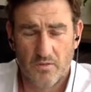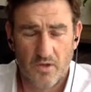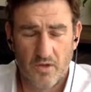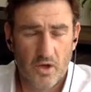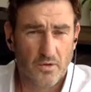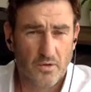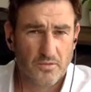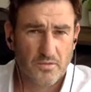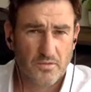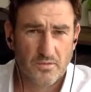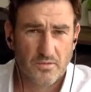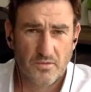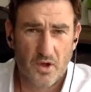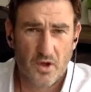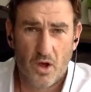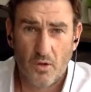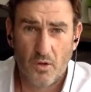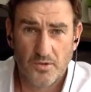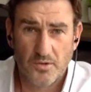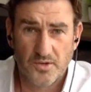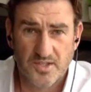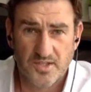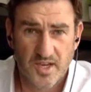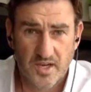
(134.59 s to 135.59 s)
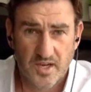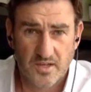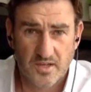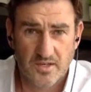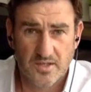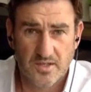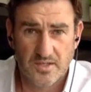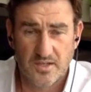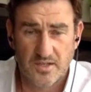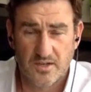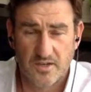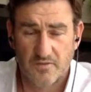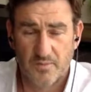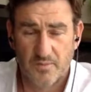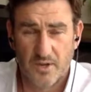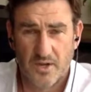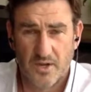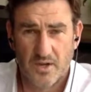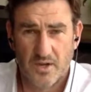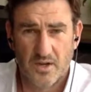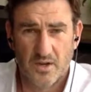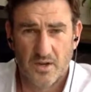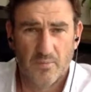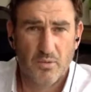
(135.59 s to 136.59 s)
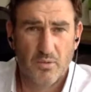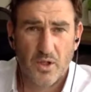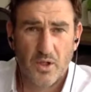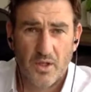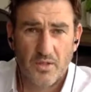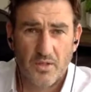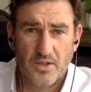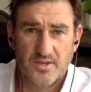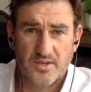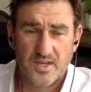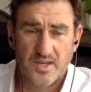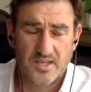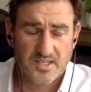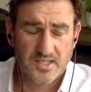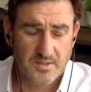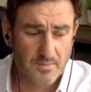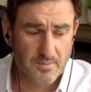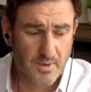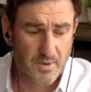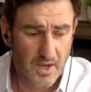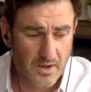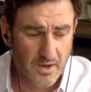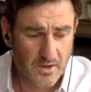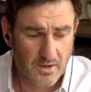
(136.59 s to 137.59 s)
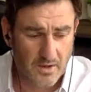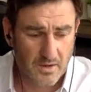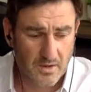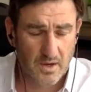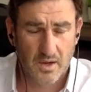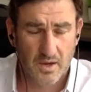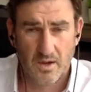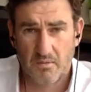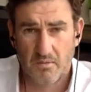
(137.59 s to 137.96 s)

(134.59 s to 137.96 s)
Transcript: Whole sectors that have been completely decimated.